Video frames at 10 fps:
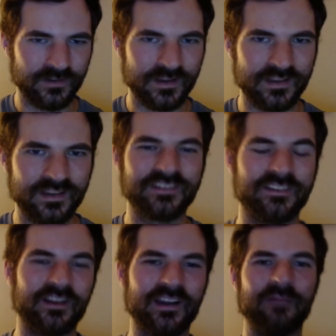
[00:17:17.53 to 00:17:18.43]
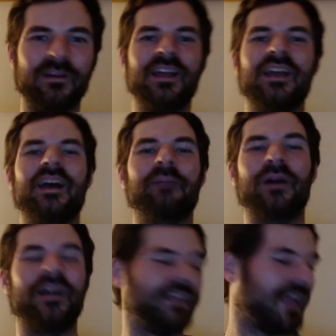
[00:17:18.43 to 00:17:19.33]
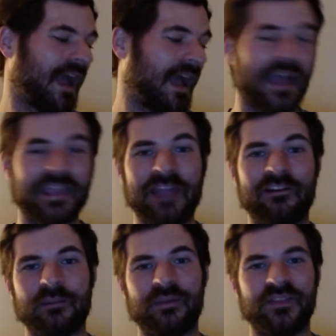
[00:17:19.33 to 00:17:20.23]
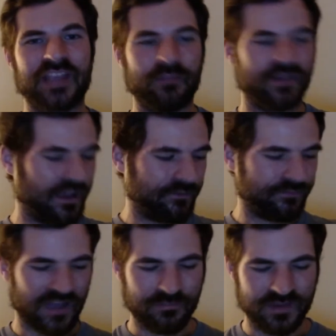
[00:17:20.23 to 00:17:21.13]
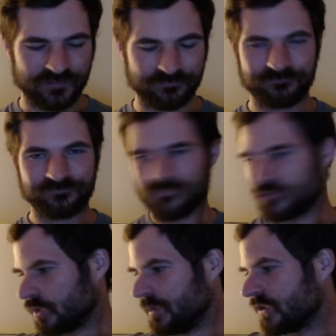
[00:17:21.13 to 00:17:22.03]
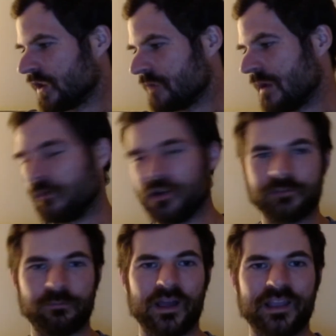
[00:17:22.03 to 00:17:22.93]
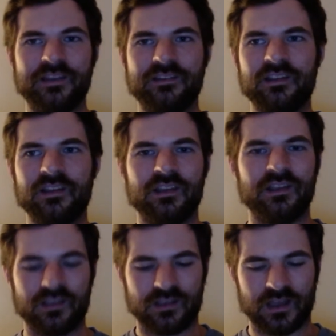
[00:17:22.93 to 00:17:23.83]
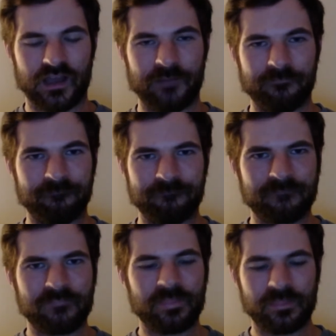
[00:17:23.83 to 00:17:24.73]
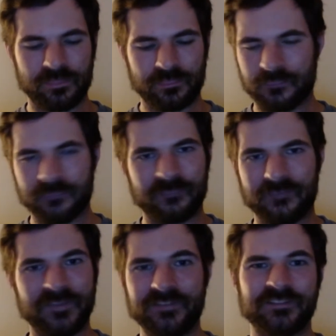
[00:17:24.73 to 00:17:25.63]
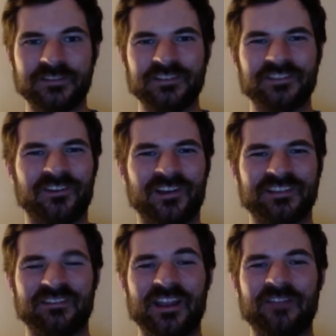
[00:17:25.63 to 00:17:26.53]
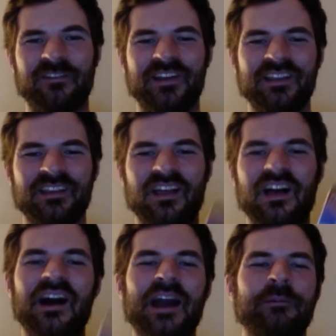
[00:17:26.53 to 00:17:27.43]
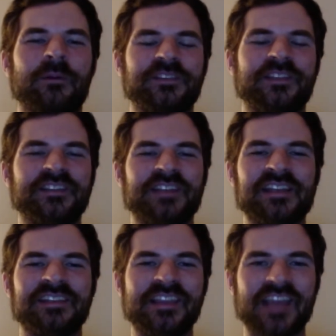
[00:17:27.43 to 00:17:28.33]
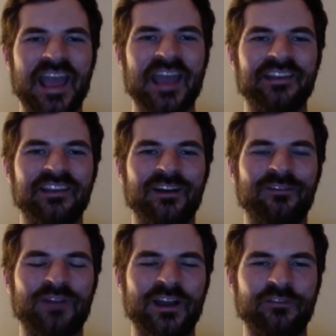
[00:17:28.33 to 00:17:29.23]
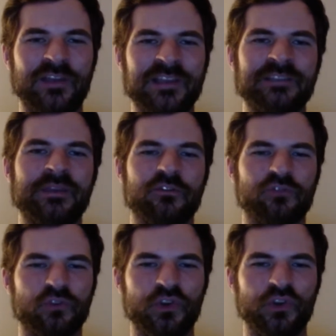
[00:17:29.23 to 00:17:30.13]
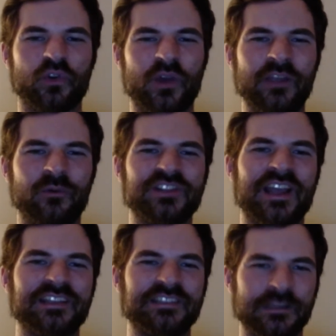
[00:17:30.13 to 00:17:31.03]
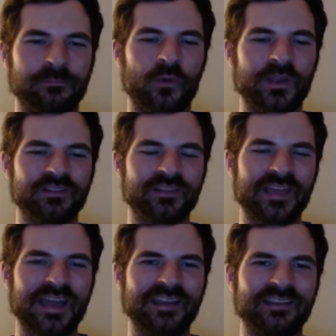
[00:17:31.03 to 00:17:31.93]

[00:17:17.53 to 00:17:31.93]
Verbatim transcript: here. So here I am. But yeah, I, I can't recommend this game enough. I mean, so many great memories playing. Um, it's just, it's just awesome. And, and really, a lot of people see this as the end of Final Fantasy being truly great, which I can see a point to that.